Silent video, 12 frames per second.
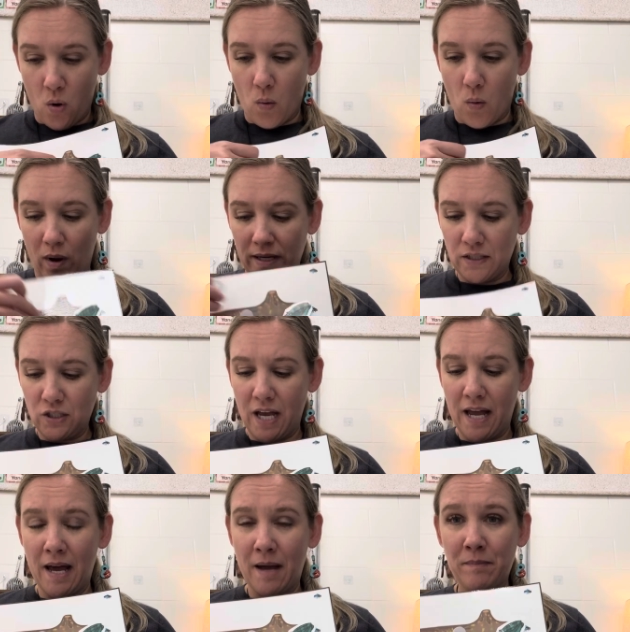One
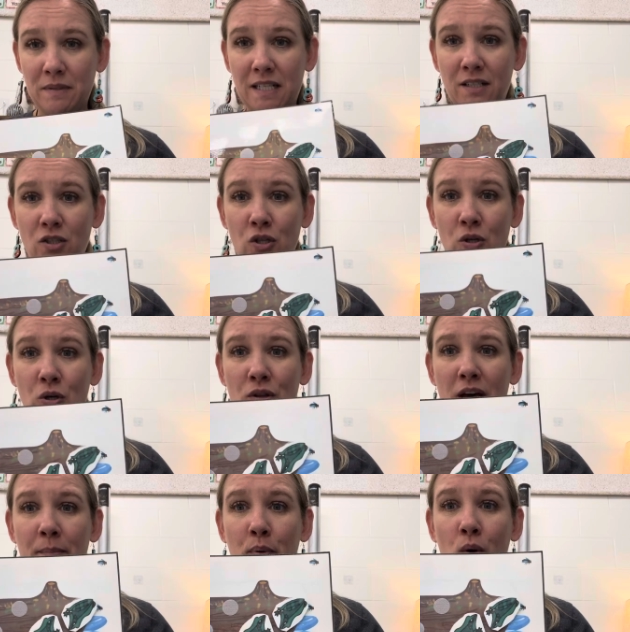jumped into
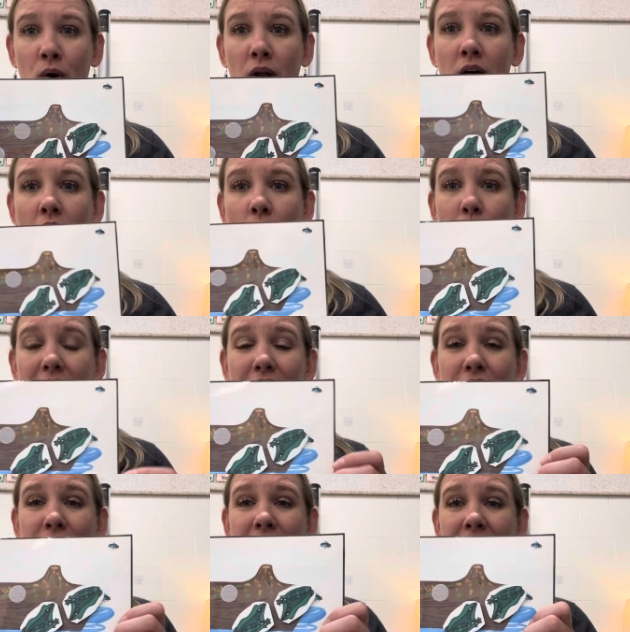the pool
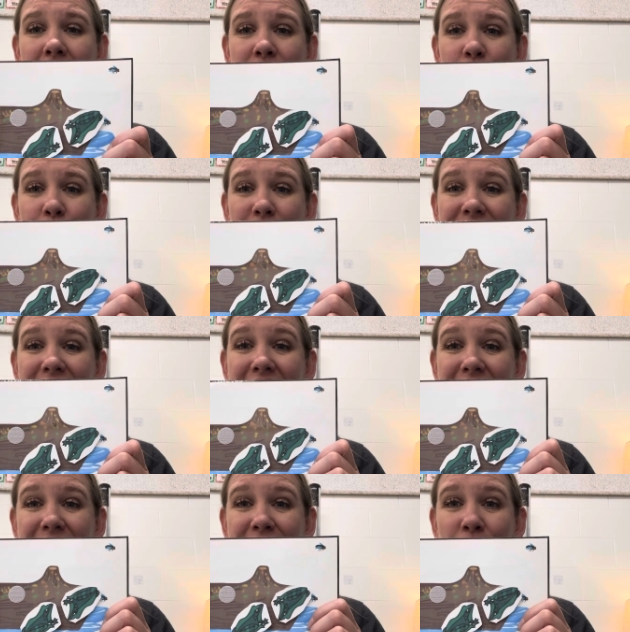where it was
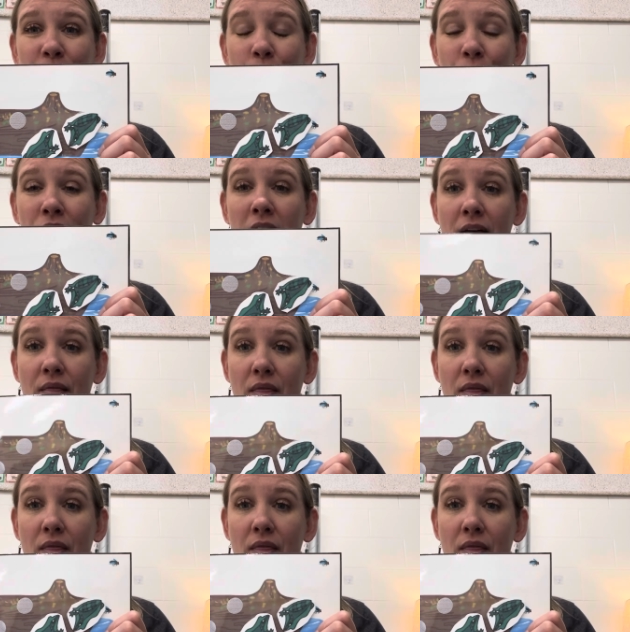nice and cool.